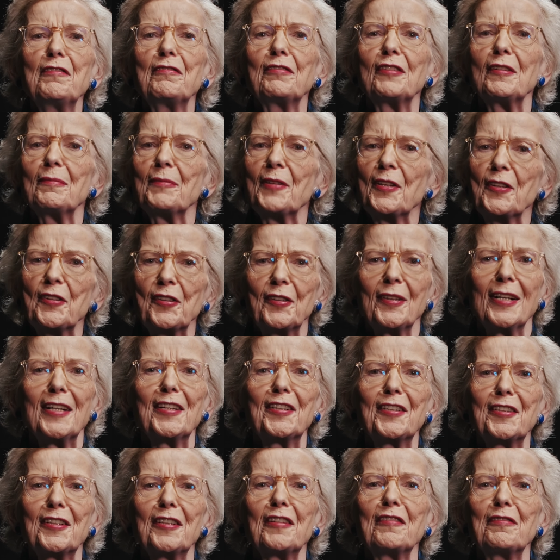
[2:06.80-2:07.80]
from the
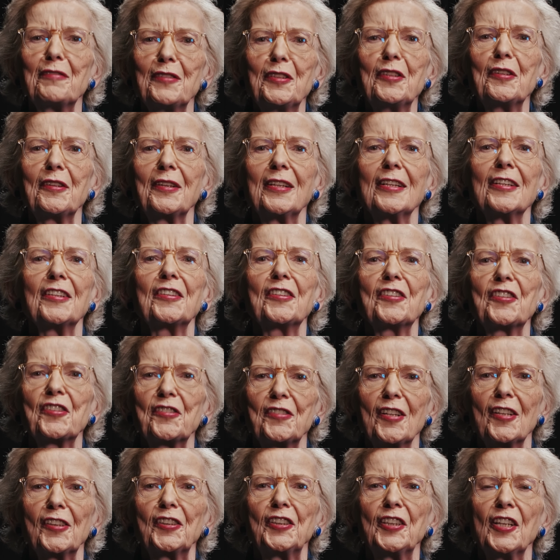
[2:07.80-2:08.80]
threat of nuclear
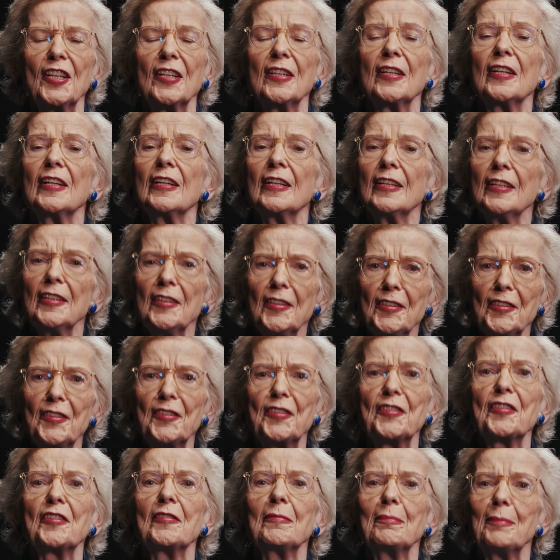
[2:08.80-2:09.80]
destruction is